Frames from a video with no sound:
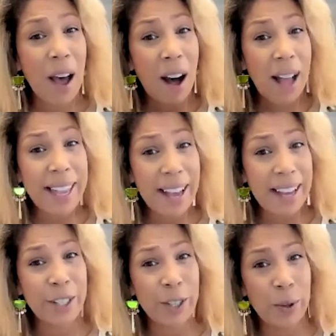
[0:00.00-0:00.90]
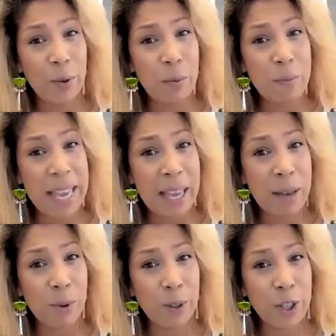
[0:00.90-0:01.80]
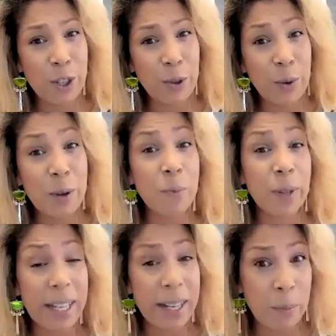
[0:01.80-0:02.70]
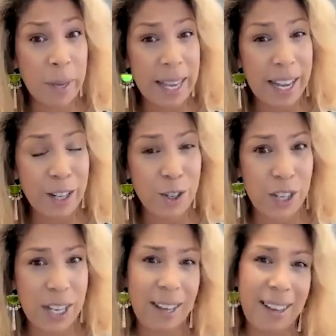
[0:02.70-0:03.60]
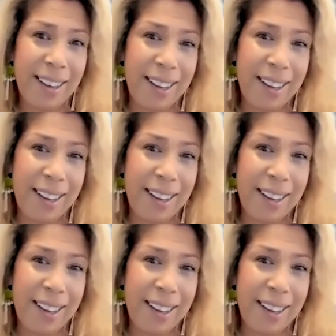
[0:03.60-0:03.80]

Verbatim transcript: I got to be able to complete a PhD